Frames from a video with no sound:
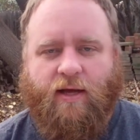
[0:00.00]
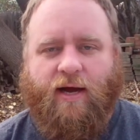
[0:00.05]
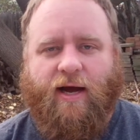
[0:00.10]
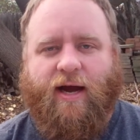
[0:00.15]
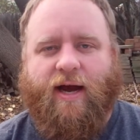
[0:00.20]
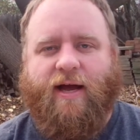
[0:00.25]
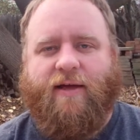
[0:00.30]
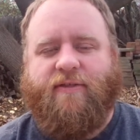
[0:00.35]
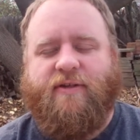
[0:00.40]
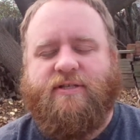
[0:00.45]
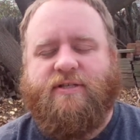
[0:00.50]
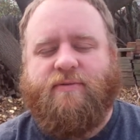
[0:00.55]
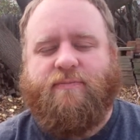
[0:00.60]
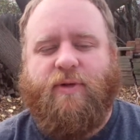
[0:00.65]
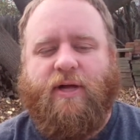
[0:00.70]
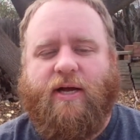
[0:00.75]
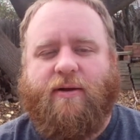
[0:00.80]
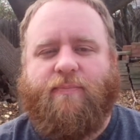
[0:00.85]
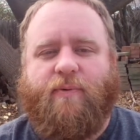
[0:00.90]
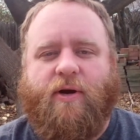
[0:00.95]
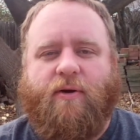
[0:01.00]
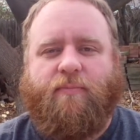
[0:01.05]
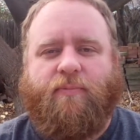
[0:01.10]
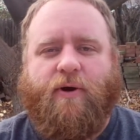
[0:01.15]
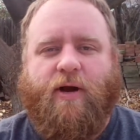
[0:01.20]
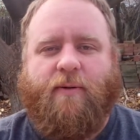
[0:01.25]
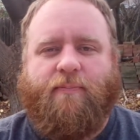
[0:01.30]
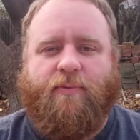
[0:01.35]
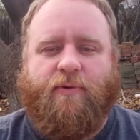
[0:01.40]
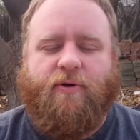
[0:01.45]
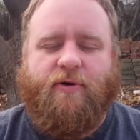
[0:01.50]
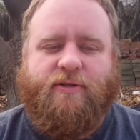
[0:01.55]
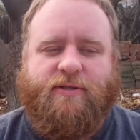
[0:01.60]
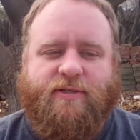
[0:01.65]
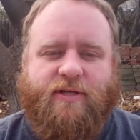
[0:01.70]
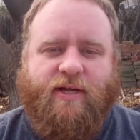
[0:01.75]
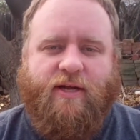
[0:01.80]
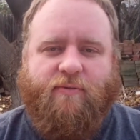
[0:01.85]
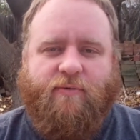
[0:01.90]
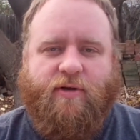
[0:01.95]
Hi, this is the Black Bear Prepper,
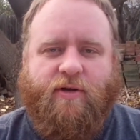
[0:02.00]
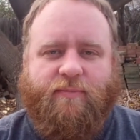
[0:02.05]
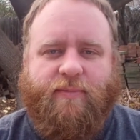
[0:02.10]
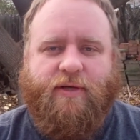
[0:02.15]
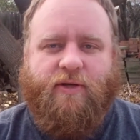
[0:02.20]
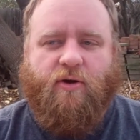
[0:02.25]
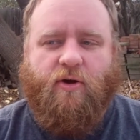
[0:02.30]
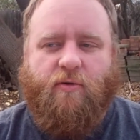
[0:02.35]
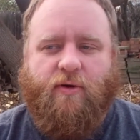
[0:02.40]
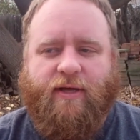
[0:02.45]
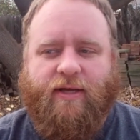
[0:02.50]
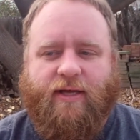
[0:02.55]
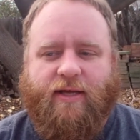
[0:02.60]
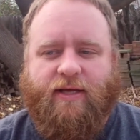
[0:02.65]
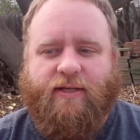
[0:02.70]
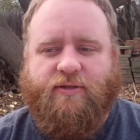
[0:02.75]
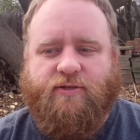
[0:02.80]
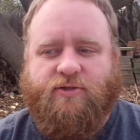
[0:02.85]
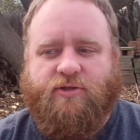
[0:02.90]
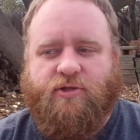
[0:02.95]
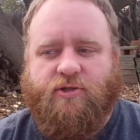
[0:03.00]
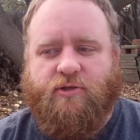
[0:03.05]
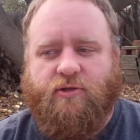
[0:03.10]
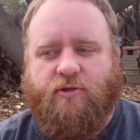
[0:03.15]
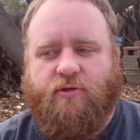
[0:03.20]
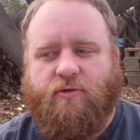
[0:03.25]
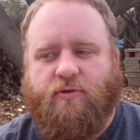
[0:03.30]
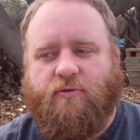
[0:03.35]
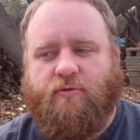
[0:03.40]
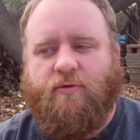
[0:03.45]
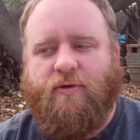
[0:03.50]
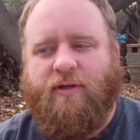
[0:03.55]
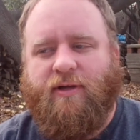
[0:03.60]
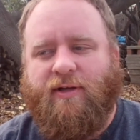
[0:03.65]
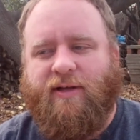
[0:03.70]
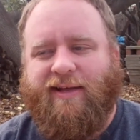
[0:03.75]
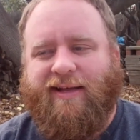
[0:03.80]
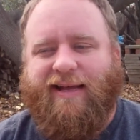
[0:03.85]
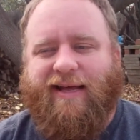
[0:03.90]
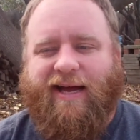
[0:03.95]
and today we're going to be going into
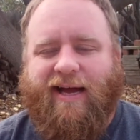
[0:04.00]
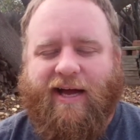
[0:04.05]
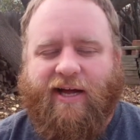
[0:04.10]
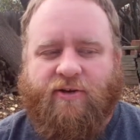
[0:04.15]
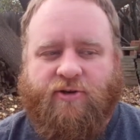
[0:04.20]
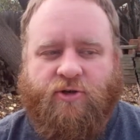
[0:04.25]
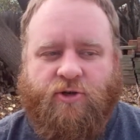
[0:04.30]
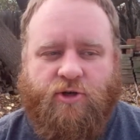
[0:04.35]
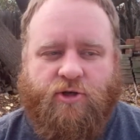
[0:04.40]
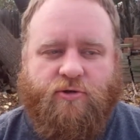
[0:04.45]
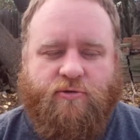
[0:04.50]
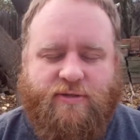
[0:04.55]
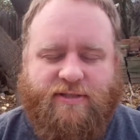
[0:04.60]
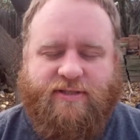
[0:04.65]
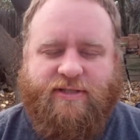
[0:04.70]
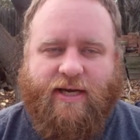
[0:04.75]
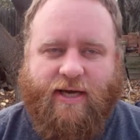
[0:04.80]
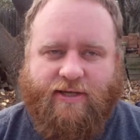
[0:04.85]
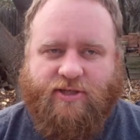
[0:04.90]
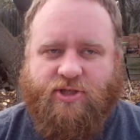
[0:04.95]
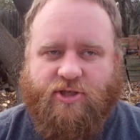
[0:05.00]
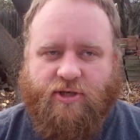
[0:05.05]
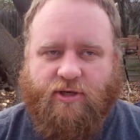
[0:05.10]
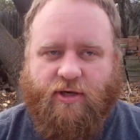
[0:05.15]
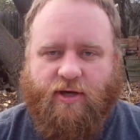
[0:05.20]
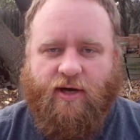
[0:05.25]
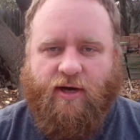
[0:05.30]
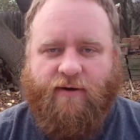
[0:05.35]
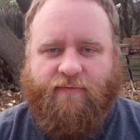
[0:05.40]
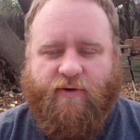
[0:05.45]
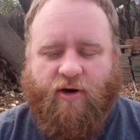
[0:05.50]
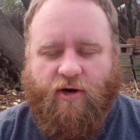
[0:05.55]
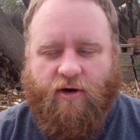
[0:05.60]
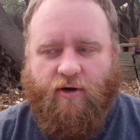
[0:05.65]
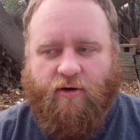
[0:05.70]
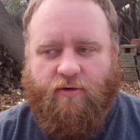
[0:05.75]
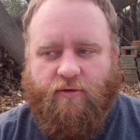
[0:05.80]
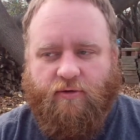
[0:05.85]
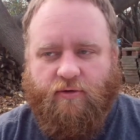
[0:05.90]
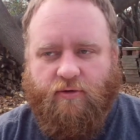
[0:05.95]
a new section of
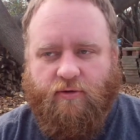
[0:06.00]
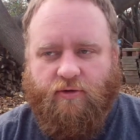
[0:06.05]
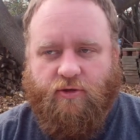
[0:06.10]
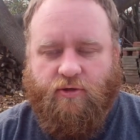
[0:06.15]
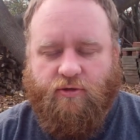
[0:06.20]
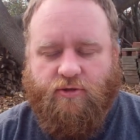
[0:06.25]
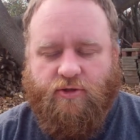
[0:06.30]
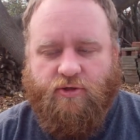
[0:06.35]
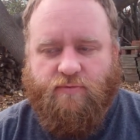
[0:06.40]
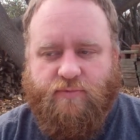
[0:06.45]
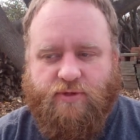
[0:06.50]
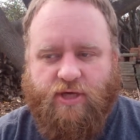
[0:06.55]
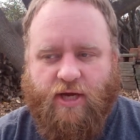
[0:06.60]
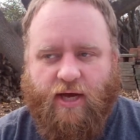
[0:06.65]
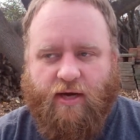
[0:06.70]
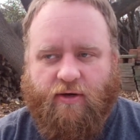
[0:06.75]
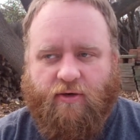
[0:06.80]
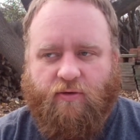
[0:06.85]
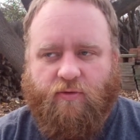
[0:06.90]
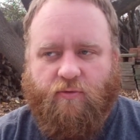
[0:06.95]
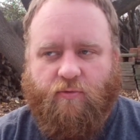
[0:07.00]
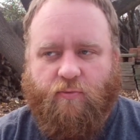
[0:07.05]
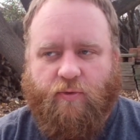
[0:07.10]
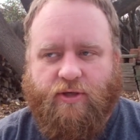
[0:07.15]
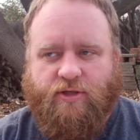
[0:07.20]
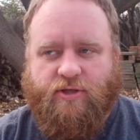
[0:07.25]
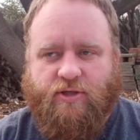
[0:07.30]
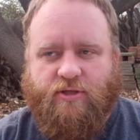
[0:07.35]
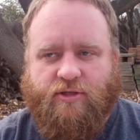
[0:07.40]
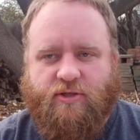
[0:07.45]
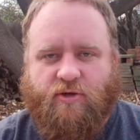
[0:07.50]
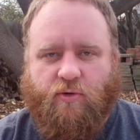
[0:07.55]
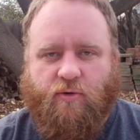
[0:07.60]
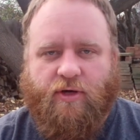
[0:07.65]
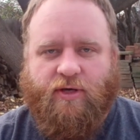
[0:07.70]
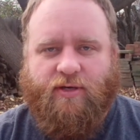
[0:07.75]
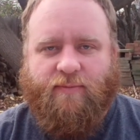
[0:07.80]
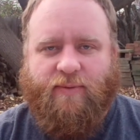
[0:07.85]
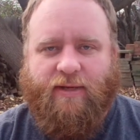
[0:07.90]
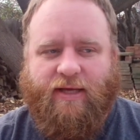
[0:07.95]
our YouTube channel, which is
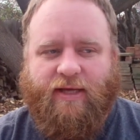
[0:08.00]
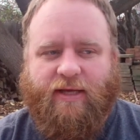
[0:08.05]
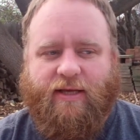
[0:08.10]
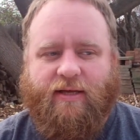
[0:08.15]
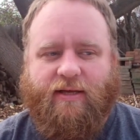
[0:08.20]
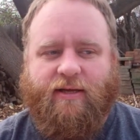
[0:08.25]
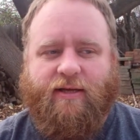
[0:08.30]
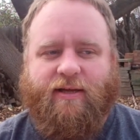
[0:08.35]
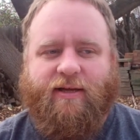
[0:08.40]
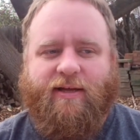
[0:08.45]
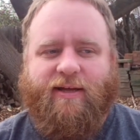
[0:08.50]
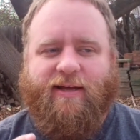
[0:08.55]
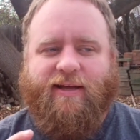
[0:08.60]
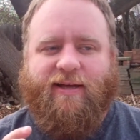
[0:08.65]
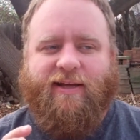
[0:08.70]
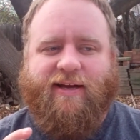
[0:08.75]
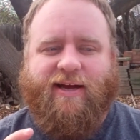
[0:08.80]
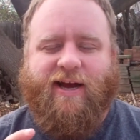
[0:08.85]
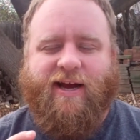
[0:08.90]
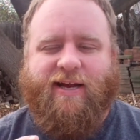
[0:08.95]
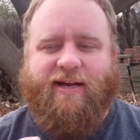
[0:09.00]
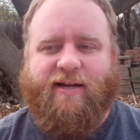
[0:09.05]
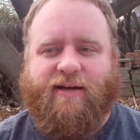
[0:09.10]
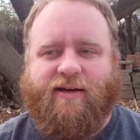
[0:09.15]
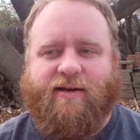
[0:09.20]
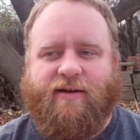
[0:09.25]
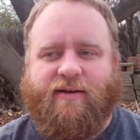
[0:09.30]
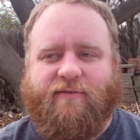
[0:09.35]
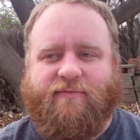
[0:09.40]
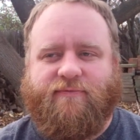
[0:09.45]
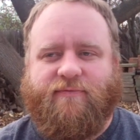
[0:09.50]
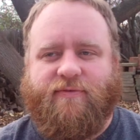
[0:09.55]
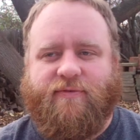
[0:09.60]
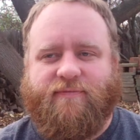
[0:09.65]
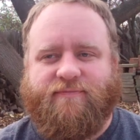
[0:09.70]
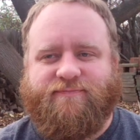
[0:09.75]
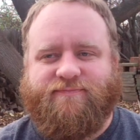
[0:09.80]
going to be kind of